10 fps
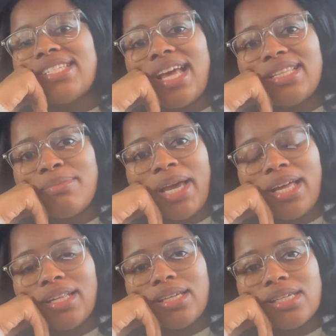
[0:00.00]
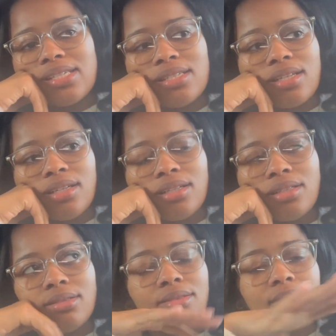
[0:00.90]
had to make a list.
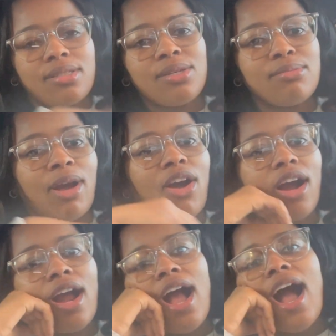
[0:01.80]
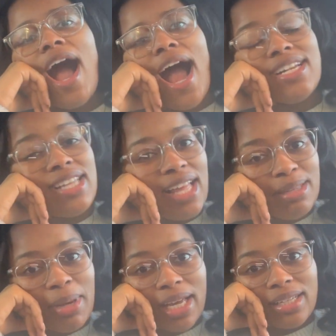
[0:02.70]
Excuse my car. I just had
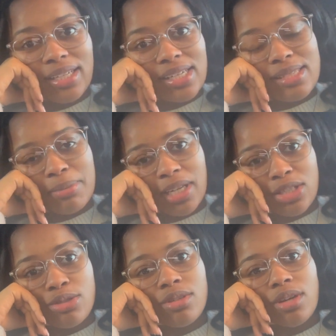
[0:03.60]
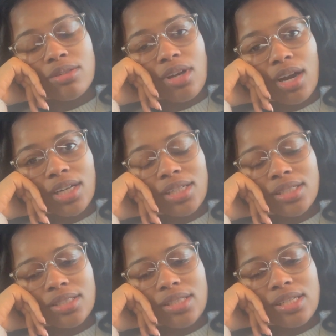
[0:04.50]
to make a list because
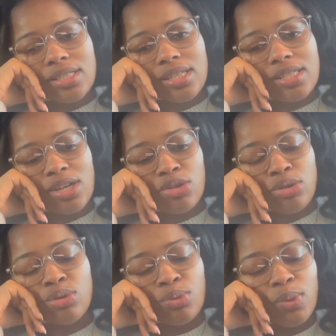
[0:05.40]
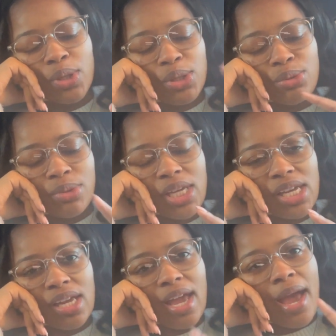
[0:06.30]
Target tends to tell you what you
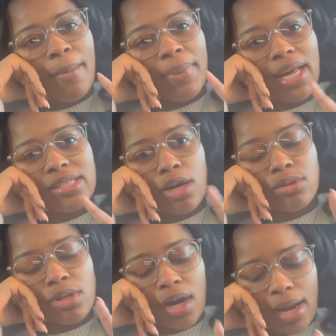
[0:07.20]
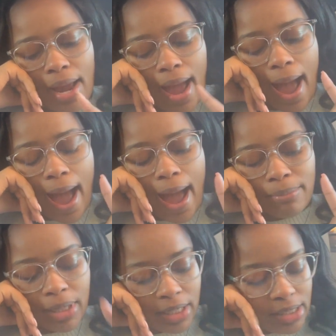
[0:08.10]
need. But I told Target
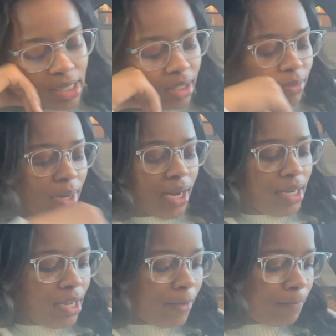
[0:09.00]
I'm going to tell her what I need.